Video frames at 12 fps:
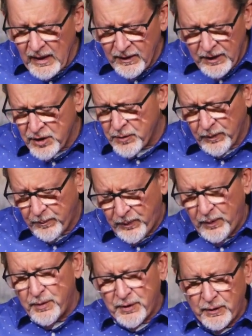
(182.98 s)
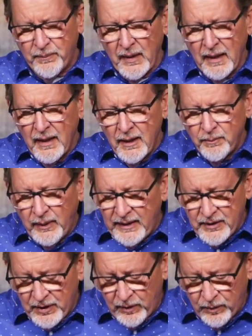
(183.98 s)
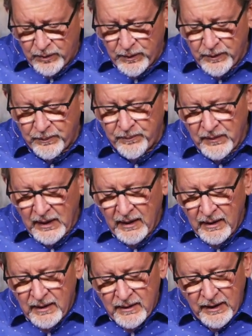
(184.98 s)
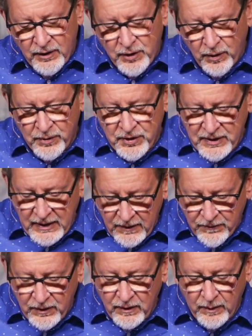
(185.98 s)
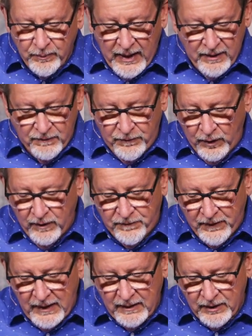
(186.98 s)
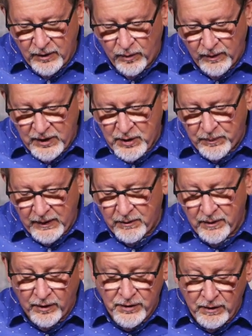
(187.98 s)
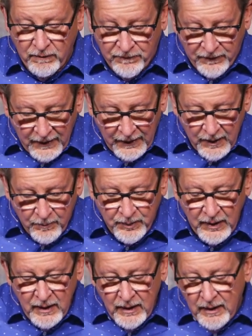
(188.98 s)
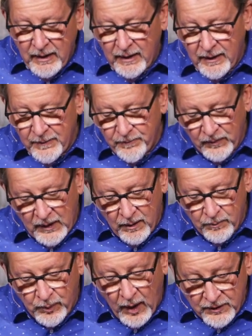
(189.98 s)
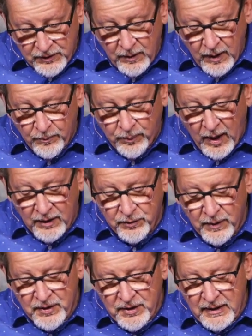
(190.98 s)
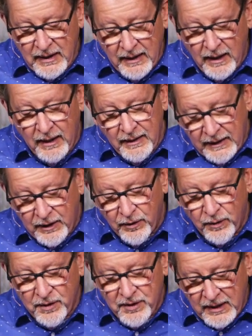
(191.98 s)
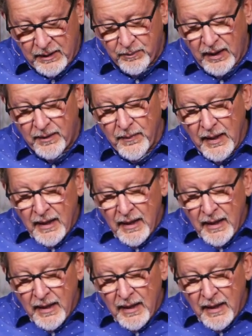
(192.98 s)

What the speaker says: This proposal pleased the whole group. They chose Stephen, a man full of faith and Holy Spirit, also Philip, Prochorus, Nicanor, Tema,